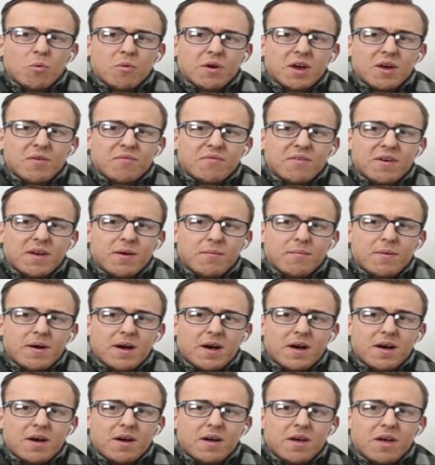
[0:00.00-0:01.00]
will give him
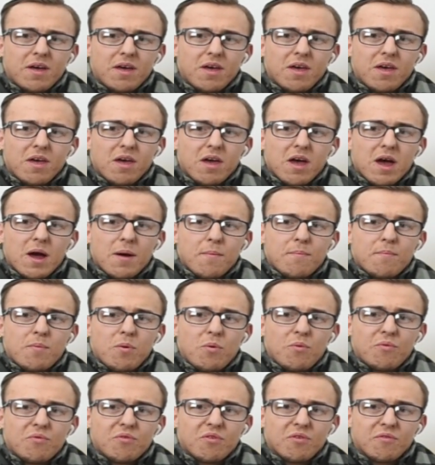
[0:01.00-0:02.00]
a
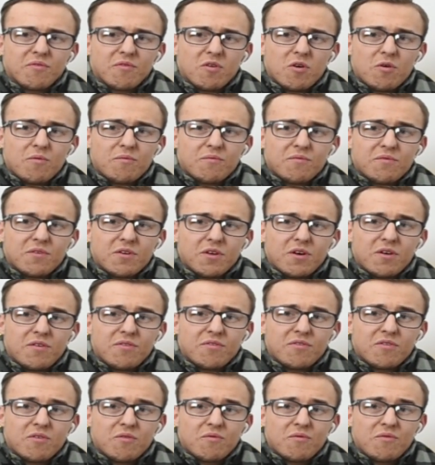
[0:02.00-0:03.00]
boost of
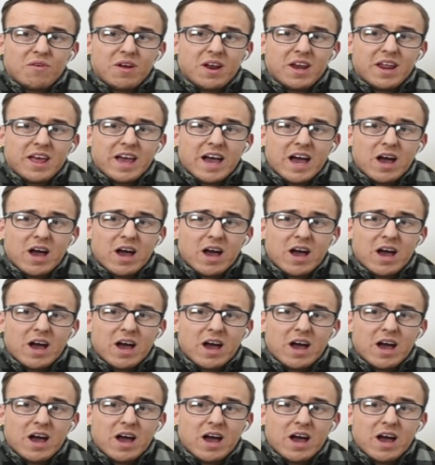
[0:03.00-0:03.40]
confidence and really